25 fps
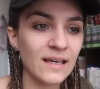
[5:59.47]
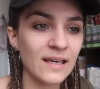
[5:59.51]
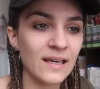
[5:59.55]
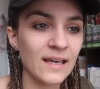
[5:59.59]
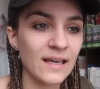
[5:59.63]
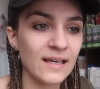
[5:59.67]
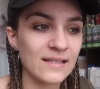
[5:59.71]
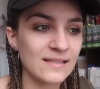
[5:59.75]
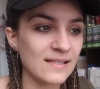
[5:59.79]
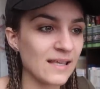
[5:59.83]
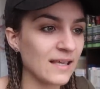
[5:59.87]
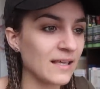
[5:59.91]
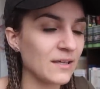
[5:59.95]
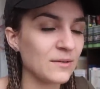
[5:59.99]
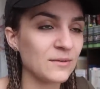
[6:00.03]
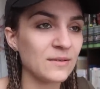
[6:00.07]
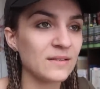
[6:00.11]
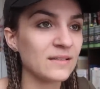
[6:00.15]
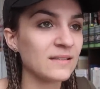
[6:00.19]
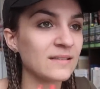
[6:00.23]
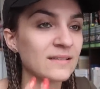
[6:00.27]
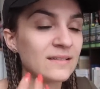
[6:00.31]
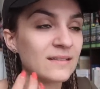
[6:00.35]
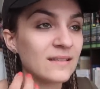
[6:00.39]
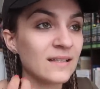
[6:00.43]
It's like it
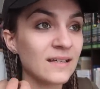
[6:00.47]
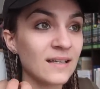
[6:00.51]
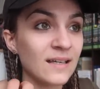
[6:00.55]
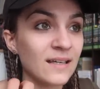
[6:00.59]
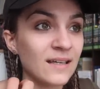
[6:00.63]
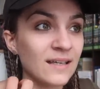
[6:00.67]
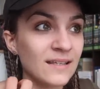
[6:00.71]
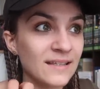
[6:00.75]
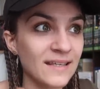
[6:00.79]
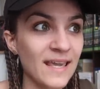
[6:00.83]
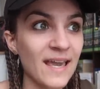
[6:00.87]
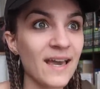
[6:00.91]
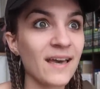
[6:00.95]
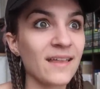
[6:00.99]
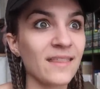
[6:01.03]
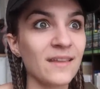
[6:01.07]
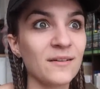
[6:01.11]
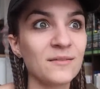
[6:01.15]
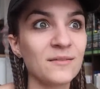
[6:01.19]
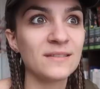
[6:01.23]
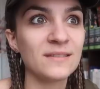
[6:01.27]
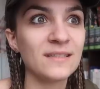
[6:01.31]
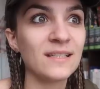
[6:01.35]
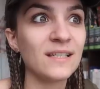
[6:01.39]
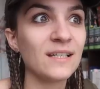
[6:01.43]
was, yeah, that
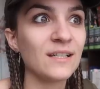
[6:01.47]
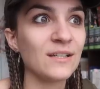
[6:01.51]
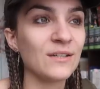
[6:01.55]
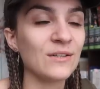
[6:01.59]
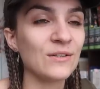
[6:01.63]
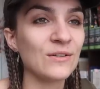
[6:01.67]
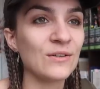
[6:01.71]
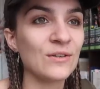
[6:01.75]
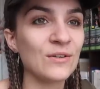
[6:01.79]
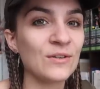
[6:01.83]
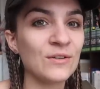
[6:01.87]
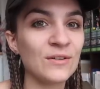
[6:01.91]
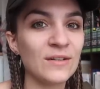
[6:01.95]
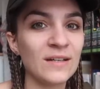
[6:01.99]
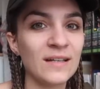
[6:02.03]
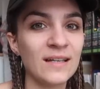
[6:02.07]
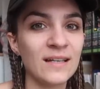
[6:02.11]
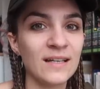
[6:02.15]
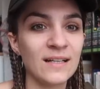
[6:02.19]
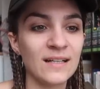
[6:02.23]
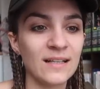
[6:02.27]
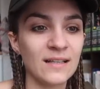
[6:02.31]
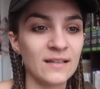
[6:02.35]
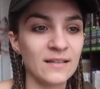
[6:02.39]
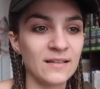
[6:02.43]
it, you know?
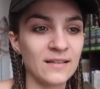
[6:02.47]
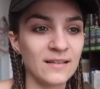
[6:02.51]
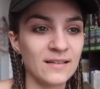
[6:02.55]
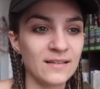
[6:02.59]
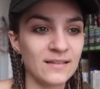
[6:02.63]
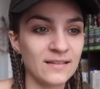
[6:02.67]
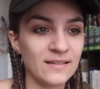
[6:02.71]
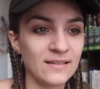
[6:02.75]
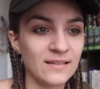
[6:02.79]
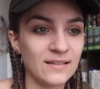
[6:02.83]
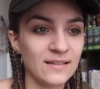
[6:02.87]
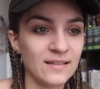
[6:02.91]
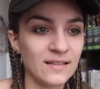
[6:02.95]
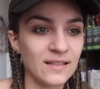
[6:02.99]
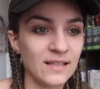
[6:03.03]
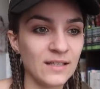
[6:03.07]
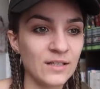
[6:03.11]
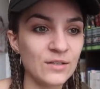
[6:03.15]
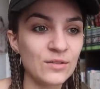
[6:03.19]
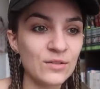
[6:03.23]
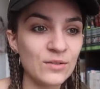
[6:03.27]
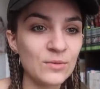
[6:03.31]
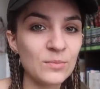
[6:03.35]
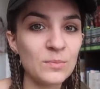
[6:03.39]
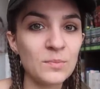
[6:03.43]
Like, it
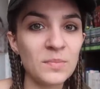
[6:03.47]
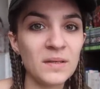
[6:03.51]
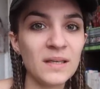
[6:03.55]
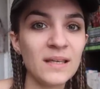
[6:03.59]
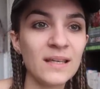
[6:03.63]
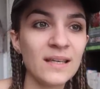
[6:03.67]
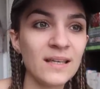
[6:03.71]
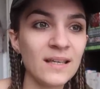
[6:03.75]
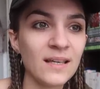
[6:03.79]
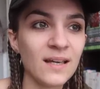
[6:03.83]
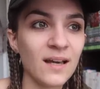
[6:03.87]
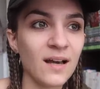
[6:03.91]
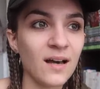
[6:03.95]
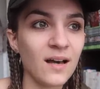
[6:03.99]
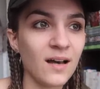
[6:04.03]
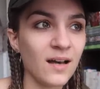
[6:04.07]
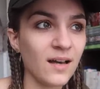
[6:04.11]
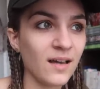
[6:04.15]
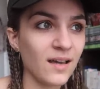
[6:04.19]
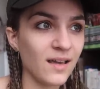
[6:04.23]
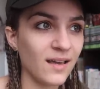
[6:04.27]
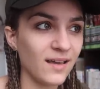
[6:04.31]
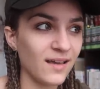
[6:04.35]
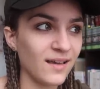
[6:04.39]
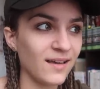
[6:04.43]
couldn't be
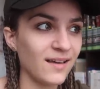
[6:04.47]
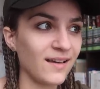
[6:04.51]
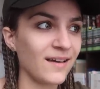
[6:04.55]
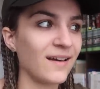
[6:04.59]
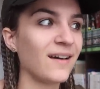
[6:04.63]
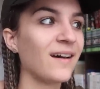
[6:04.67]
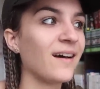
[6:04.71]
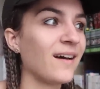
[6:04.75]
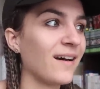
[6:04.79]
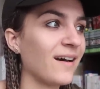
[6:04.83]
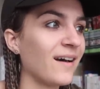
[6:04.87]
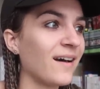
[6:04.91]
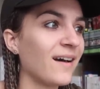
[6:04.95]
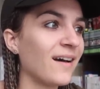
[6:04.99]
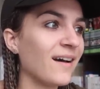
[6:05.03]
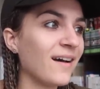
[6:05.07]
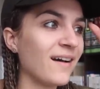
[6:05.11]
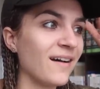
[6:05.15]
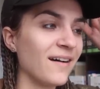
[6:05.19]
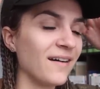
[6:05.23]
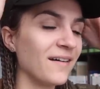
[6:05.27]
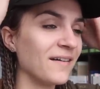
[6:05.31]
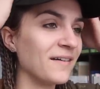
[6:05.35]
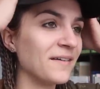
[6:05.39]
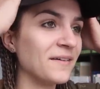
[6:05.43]

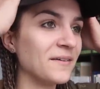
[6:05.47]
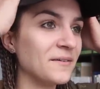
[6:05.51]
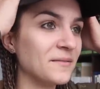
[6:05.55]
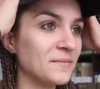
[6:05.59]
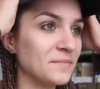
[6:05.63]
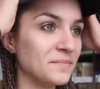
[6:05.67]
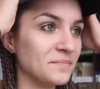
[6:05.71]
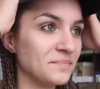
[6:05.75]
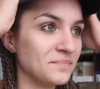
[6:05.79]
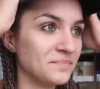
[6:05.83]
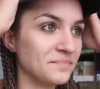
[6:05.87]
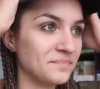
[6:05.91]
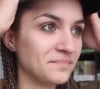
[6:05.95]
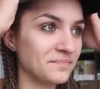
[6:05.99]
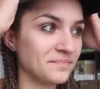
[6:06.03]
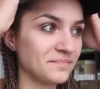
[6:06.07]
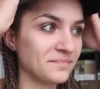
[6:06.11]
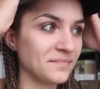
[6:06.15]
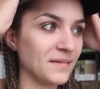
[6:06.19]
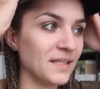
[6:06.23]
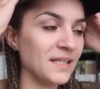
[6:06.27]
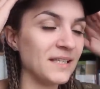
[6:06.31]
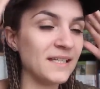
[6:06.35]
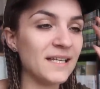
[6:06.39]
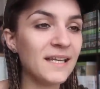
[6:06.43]
in
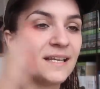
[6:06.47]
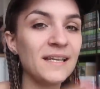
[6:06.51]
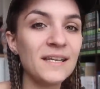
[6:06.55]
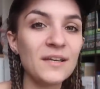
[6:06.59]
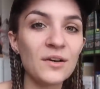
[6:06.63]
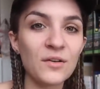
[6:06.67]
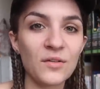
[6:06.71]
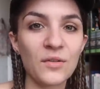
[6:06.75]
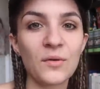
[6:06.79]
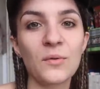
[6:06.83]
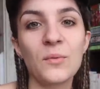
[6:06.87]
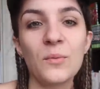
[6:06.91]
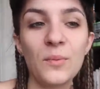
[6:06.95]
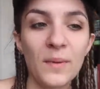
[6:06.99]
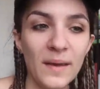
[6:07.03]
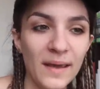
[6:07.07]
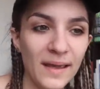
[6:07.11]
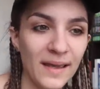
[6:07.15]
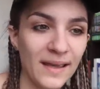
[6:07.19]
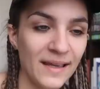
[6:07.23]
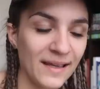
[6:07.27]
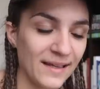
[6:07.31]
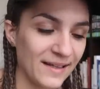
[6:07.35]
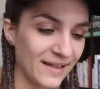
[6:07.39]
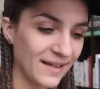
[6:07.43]
any other
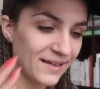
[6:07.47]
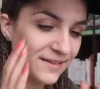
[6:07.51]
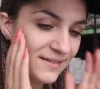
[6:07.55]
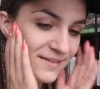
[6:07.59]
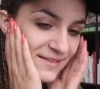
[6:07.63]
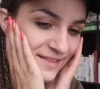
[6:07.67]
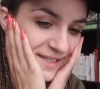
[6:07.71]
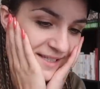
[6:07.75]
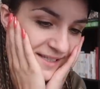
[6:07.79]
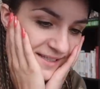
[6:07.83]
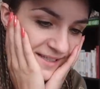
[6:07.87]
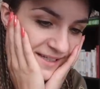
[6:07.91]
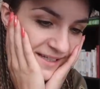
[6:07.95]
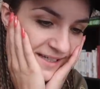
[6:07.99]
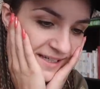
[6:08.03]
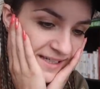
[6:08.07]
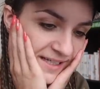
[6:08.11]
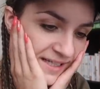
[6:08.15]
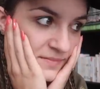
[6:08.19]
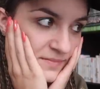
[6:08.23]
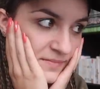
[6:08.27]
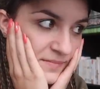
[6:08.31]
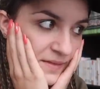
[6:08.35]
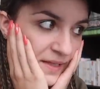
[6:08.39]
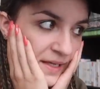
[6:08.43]
way, how to say that?
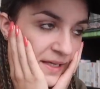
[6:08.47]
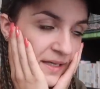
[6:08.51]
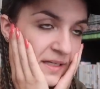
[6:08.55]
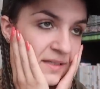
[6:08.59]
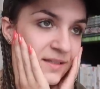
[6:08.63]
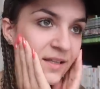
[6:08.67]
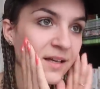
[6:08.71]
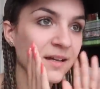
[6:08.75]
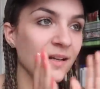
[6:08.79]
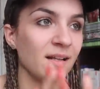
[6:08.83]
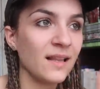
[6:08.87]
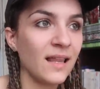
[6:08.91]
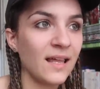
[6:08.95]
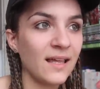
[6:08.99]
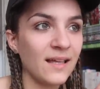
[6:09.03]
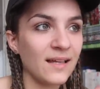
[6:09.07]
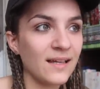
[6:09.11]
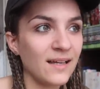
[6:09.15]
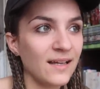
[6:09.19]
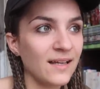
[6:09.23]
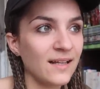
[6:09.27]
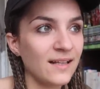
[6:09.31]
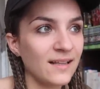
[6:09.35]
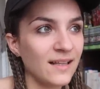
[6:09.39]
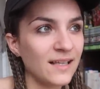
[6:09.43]
Like, not
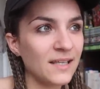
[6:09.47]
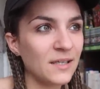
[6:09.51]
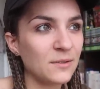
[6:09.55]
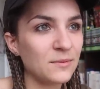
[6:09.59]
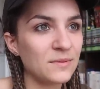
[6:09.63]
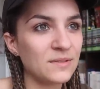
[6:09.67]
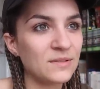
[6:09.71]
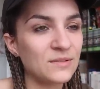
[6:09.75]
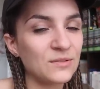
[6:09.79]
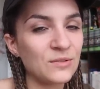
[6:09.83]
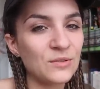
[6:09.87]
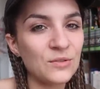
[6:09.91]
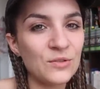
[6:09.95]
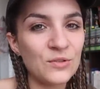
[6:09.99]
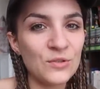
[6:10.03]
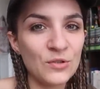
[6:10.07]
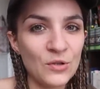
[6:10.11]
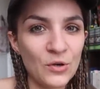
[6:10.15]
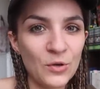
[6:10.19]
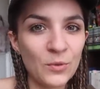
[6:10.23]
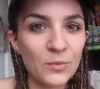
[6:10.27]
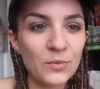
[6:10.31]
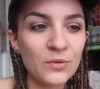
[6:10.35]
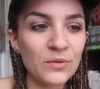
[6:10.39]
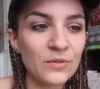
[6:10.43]
like it was so
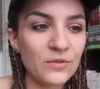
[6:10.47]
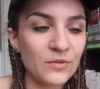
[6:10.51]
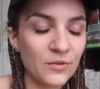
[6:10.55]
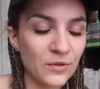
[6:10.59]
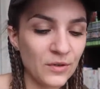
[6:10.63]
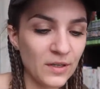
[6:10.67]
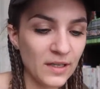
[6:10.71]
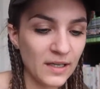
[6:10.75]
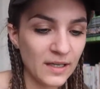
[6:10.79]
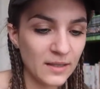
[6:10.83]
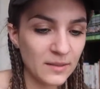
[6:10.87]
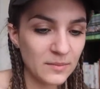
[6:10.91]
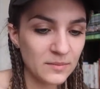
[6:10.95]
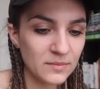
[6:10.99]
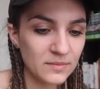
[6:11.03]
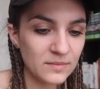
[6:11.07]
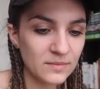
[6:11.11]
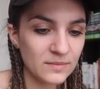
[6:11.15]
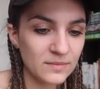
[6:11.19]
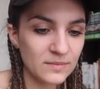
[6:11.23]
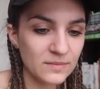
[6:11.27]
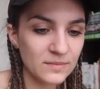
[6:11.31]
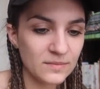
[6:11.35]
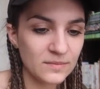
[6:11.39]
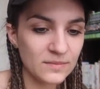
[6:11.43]
normal for him
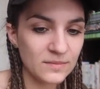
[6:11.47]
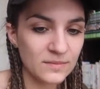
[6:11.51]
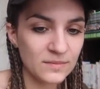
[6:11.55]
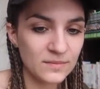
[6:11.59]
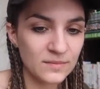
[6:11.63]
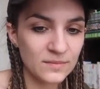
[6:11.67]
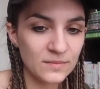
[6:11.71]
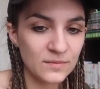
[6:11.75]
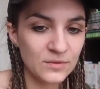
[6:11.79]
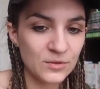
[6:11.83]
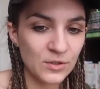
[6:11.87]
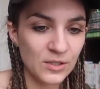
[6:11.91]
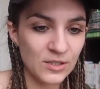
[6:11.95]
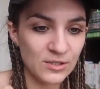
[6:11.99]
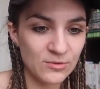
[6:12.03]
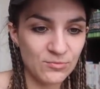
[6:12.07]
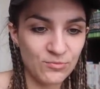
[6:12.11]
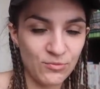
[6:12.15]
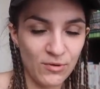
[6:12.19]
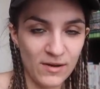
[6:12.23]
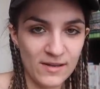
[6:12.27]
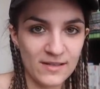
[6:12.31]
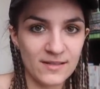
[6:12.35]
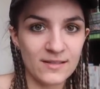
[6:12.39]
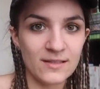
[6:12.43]
to
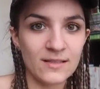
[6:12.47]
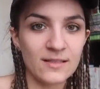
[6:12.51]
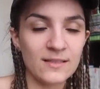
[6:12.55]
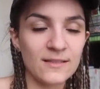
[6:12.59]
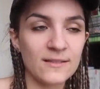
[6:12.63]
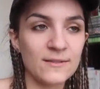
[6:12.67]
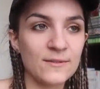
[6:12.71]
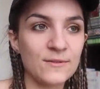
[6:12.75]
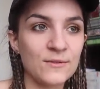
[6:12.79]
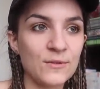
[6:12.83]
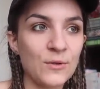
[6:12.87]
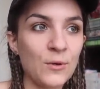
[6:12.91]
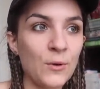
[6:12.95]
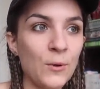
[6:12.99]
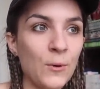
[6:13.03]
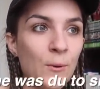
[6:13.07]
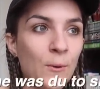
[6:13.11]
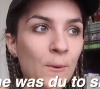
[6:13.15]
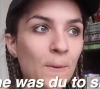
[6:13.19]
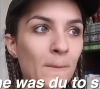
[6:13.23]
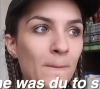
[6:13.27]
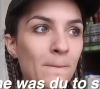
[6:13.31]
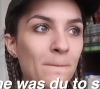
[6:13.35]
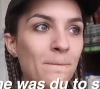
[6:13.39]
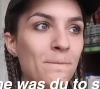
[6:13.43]
express this
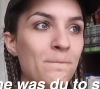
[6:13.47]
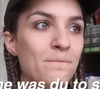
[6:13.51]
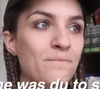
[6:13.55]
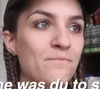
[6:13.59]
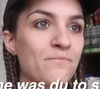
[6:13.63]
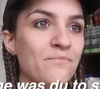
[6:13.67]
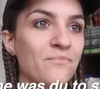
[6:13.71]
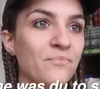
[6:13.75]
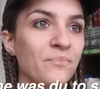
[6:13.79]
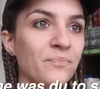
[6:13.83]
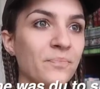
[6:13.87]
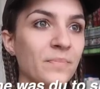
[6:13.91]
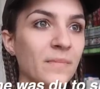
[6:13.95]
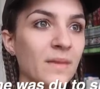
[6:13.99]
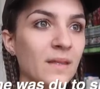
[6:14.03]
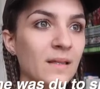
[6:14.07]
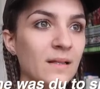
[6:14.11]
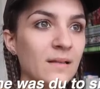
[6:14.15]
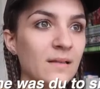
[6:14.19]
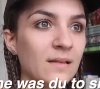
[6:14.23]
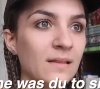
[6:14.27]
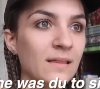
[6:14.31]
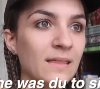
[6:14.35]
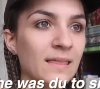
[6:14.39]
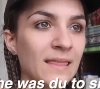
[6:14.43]
so
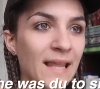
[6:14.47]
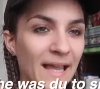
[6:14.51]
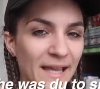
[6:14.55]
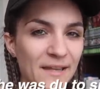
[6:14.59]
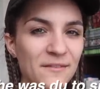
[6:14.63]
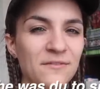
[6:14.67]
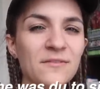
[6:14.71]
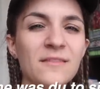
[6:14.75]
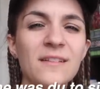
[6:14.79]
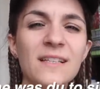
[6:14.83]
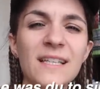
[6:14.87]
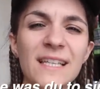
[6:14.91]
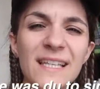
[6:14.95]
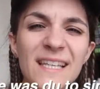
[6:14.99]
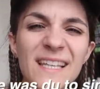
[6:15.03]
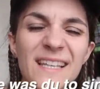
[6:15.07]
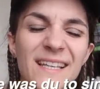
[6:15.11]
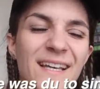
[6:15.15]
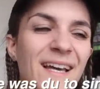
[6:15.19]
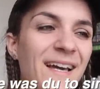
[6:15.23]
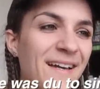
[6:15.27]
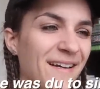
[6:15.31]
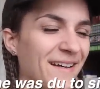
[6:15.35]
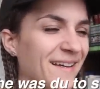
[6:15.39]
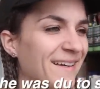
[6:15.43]
lively.
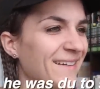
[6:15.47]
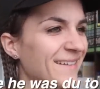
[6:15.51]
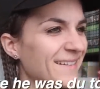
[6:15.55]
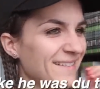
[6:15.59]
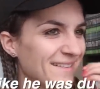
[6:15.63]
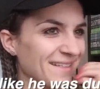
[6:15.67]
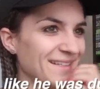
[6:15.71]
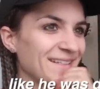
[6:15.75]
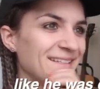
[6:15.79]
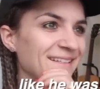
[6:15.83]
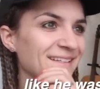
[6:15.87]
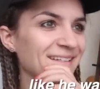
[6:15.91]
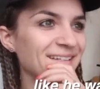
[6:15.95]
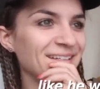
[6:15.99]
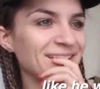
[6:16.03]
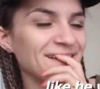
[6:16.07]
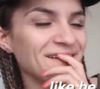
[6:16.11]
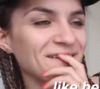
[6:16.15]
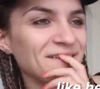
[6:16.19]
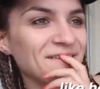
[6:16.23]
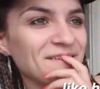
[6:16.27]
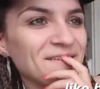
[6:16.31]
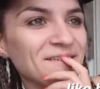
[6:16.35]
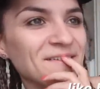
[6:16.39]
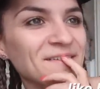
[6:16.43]
How to say that? I
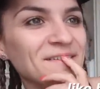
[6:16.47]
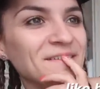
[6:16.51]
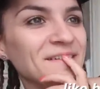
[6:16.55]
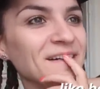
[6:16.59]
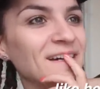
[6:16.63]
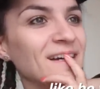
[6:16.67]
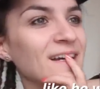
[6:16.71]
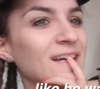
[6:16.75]
don't know.